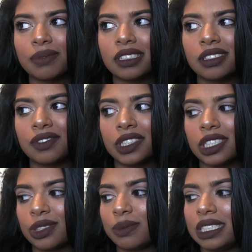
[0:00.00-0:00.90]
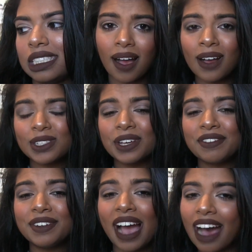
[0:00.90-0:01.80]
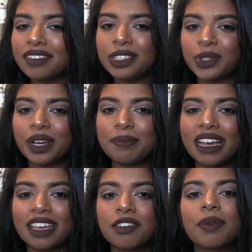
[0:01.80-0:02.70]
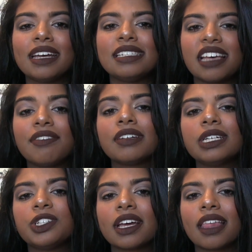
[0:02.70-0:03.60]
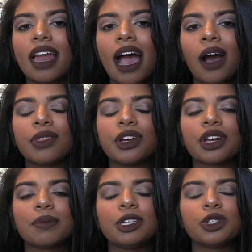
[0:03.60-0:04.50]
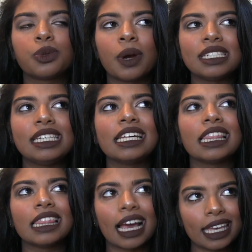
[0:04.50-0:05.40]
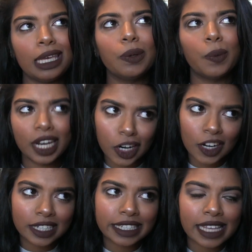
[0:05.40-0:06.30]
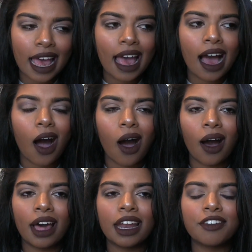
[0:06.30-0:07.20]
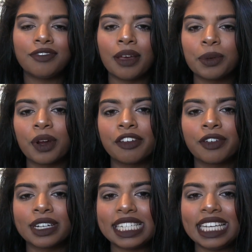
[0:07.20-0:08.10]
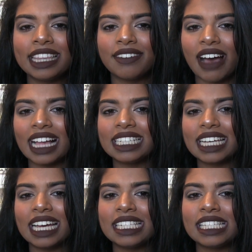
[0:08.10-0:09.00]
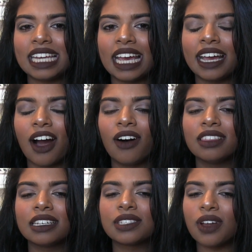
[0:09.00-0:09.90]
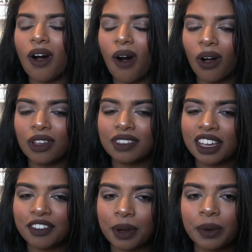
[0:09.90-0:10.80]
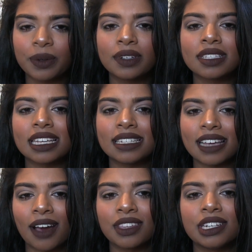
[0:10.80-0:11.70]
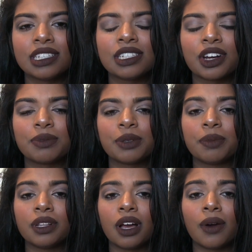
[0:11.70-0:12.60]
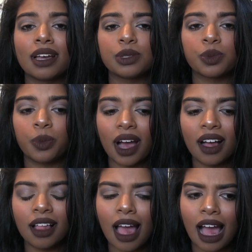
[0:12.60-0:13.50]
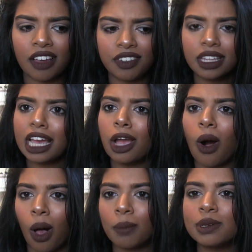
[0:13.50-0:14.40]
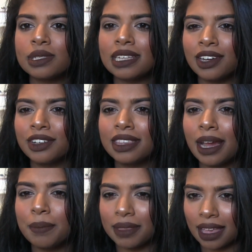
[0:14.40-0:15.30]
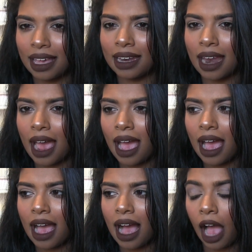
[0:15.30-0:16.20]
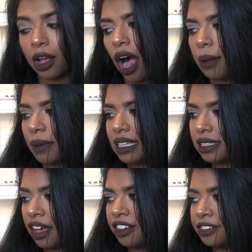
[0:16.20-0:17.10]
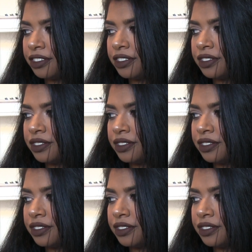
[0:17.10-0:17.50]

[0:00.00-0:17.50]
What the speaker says: Please follow me. Also, if you haven't joined my giveaway, definitely check that out. There are gonna be 20 lucky winners on February 14th, Valentine's Day. I'll list all of the giveaway rules down in the description below as well. I feel like I almost stuttered there, but then I caught myself.